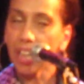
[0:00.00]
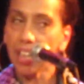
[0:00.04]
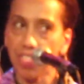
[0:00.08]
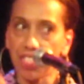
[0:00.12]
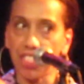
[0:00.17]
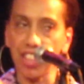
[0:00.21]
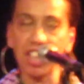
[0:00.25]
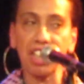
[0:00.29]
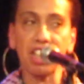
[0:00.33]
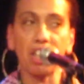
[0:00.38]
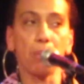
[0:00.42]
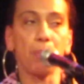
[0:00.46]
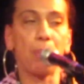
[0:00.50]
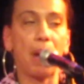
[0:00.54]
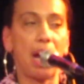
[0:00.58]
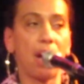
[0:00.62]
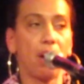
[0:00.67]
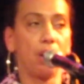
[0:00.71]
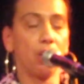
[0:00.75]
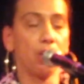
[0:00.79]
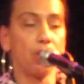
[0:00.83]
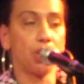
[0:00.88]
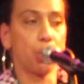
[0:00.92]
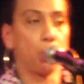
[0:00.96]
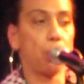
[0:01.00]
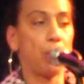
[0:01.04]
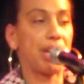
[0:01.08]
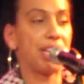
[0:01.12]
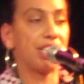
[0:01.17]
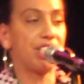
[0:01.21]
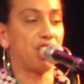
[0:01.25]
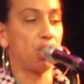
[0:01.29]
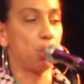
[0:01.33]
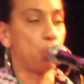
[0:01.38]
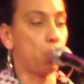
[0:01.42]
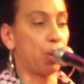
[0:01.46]
think about the
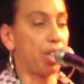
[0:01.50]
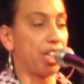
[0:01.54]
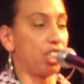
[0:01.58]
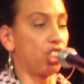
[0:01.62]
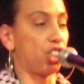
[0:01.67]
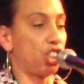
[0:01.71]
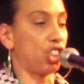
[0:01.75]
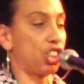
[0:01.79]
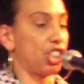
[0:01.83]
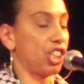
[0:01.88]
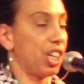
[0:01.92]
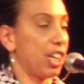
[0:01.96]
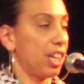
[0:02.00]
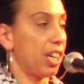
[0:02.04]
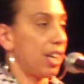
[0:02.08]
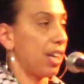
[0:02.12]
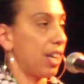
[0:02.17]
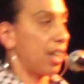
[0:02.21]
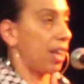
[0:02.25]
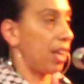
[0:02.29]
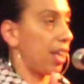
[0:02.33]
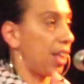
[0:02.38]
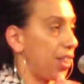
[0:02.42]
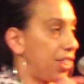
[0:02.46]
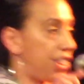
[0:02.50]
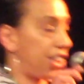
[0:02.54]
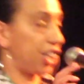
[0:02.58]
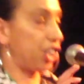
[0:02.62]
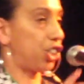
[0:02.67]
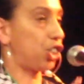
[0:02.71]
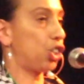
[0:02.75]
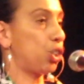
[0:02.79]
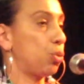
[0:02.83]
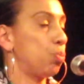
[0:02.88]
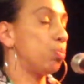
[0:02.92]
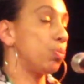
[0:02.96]
ways in which
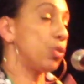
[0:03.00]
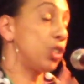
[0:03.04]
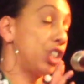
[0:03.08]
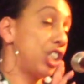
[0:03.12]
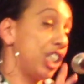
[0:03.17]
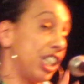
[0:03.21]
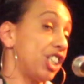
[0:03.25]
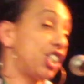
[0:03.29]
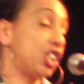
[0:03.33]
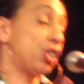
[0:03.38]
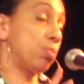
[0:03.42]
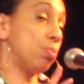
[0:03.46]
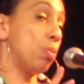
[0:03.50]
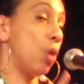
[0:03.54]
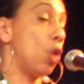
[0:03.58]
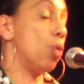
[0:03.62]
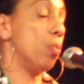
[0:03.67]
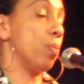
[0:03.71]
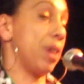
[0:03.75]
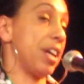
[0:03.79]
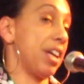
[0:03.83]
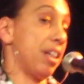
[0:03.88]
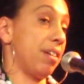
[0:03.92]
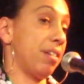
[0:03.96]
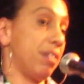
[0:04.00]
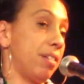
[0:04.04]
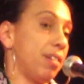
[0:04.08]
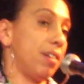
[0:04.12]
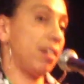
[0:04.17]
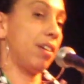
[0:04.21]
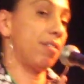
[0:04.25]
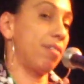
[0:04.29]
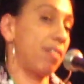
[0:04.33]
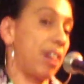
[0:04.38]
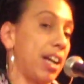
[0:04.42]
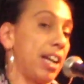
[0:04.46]
this
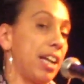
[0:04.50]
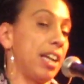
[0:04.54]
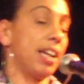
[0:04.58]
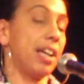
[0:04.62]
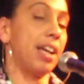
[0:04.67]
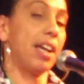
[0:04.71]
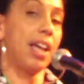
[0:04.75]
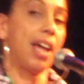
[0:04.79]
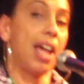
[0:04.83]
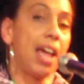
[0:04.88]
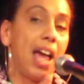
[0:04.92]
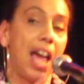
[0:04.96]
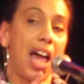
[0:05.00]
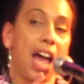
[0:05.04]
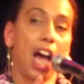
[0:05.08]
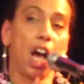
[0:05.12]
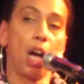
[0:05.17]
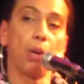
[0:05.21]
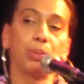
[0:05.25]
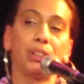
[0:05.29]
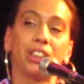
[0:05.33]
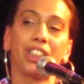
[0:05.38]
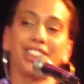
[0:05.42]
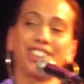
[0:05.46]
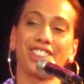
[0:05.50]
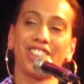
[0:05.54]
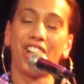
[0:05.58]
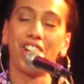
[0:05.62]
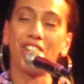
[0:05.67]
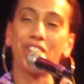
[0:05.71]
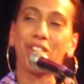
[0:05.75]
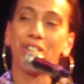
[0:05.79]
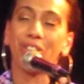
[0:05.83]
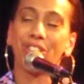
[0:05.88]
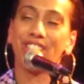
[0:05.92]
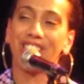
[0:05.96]
moment, right, helps us
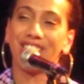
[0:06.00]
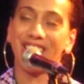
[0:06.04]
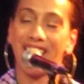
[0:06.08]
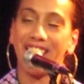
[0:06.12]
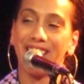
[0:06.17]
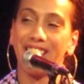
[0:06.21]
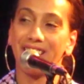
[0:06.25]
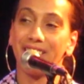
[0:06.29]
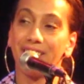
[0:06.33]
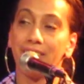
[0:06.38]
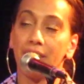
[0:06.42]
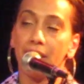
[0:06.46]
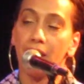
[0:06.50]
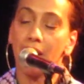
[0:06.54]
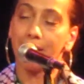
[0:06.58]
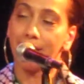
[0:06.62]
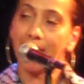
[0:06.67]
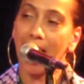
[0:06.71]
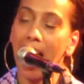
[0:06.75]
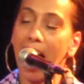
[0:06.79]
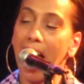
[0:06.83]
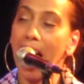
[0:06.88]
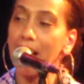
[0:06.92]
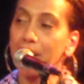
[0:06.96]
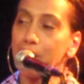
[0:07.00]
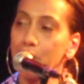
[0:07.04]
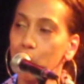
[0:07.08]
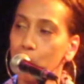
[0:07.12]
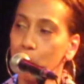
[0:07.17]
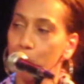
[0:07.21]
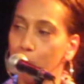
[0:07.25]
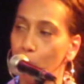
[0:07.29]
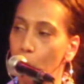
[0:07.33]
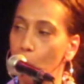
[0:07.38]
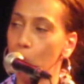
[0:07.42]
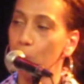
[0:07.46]
understand the
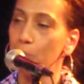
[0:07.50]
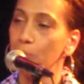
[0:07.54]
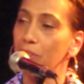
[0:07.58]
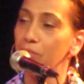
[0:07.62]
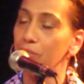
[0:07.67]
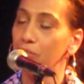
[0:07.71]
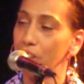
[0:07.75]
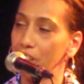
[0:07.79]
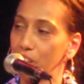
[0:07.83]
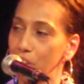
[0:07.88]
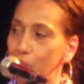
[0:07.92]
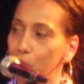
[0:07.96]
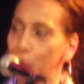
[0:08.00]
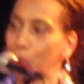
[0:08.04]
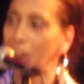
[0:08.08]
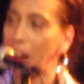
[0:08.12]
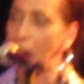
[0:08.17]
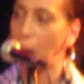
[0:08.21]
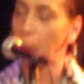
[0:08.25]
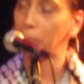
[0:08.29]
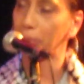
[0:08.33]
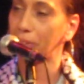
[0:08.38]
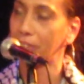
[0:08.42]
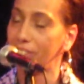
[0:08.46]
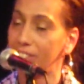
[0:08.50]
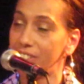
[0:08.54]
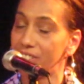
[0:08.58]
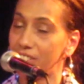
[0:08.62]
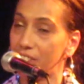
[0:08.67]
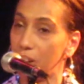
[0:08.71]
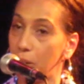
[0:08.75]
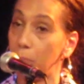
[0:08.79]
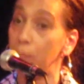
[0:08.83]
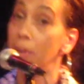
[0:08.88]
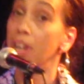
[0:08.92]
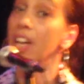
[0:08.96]
highest form of racial
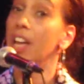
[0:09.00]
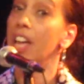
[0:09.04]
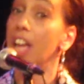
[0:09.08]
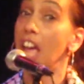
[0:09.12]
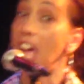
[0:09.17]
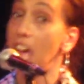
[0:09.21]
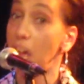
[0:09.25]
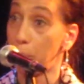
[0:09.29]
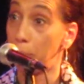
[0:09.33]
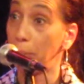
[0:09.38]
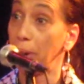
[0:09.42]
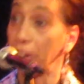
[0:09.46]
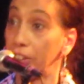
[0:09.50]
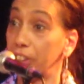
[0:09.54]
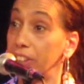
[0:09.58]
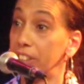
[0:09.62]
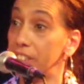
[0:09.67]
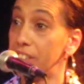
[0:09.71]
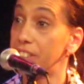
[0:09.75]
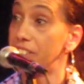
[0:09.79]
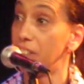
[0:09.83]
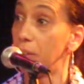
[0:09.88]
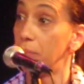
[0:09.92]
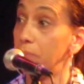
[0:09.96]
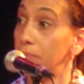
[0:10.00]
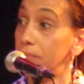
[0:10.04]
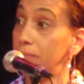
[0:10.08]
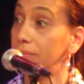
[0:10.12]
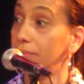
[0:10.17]
capitalism, imperialism,